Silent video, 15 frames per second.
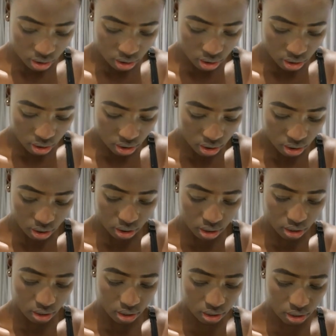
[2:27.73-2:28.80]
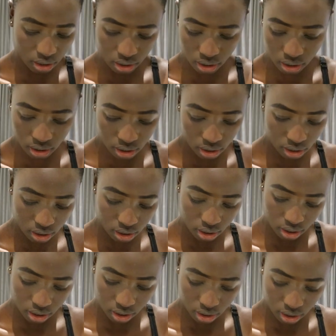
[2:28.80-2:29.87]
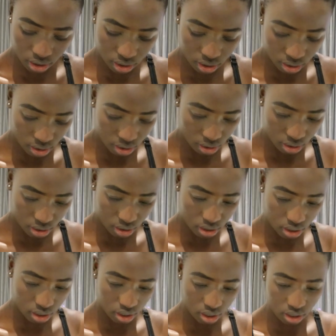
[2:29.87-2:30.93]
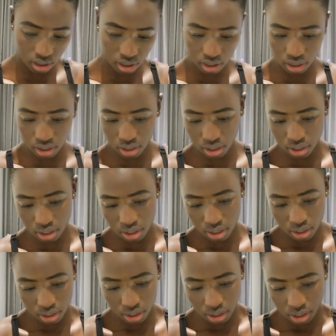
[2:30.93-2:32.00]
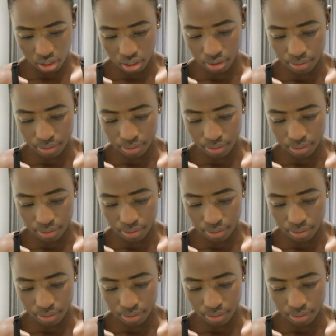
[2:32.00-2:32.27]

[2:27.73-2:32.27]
No one is speaking in this clip.